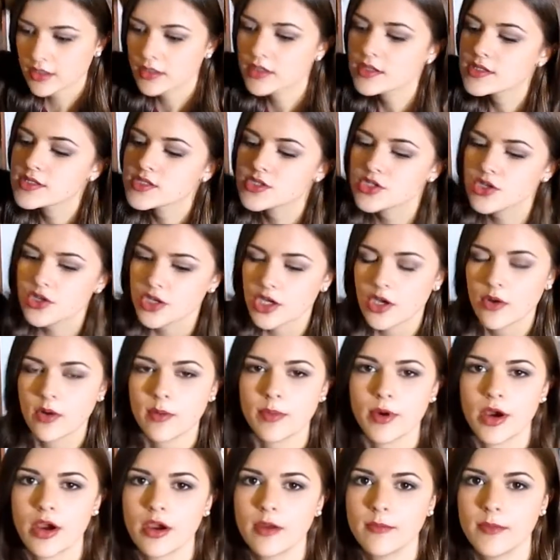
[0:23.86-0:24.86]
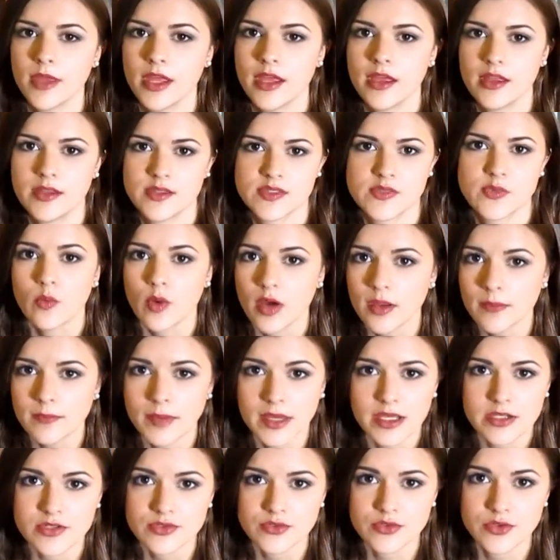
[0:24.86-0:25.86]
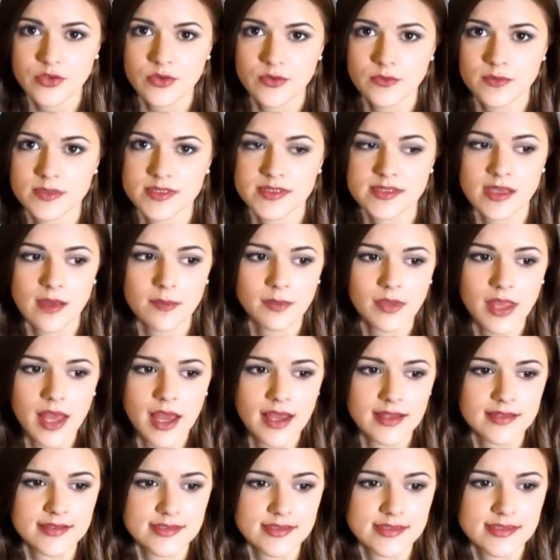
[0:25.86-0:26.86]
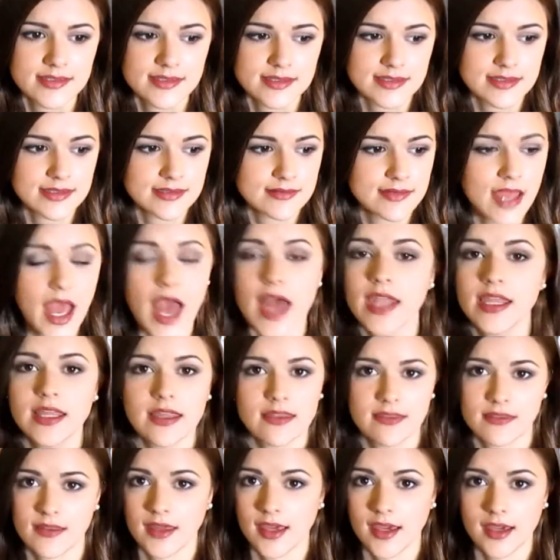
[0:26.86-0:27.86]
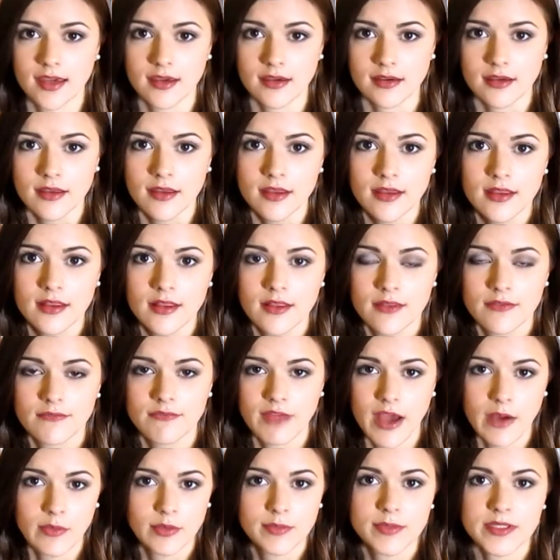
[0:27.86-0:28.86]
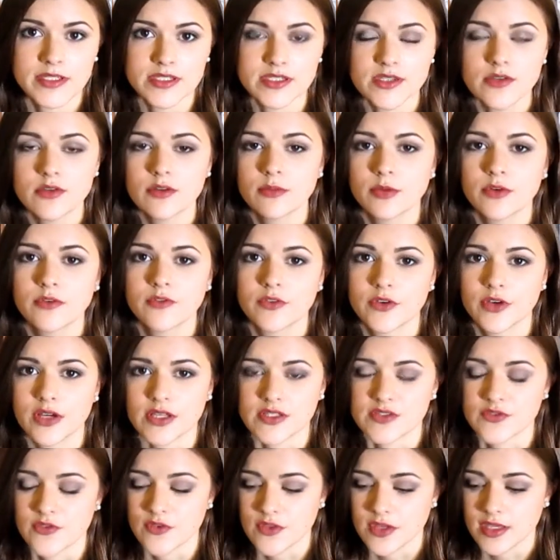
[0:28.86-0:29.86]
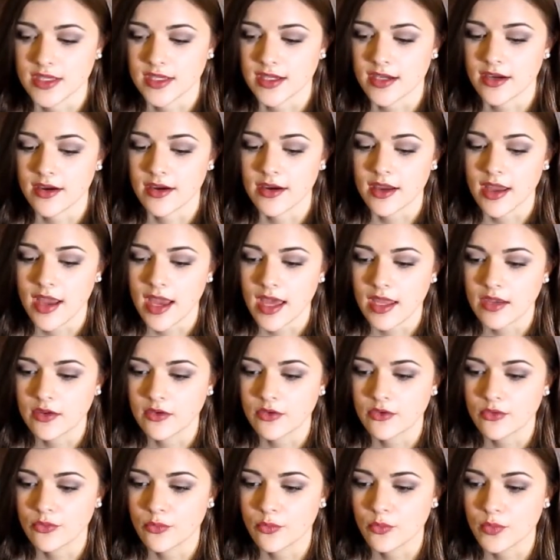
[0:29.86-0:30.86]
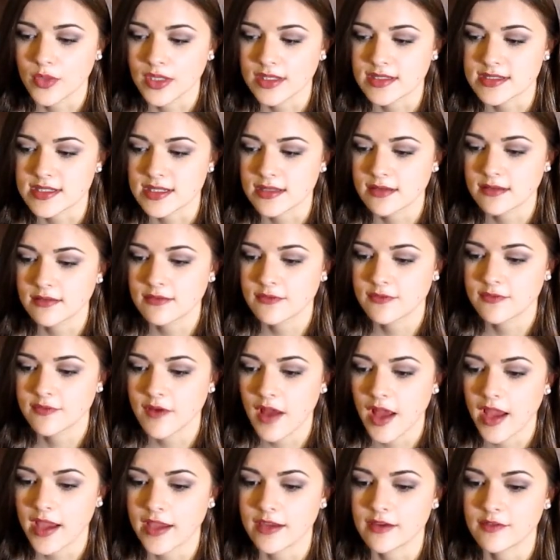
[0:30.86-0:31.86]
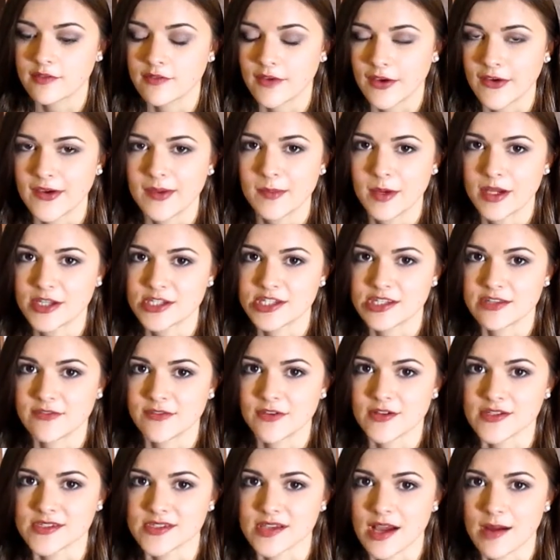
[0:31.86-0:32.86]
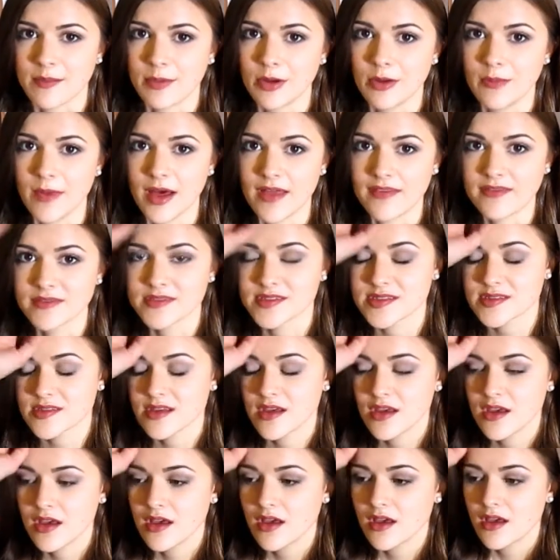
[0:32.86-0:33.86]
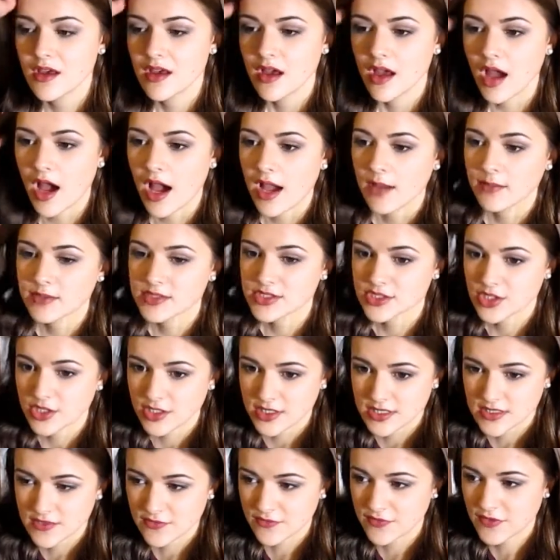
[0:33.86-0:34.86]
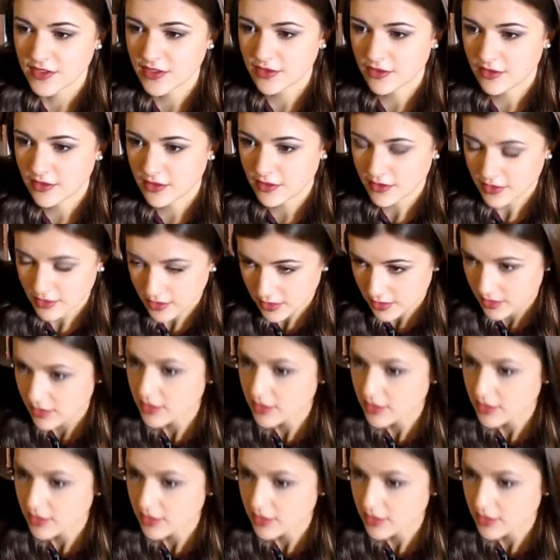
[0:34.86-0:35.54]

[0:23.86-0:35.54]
studio apartments, one bedroom, sublets, anything that would be suitable for us for the year, and we didn't find very much in the first couple months. I was starting to feel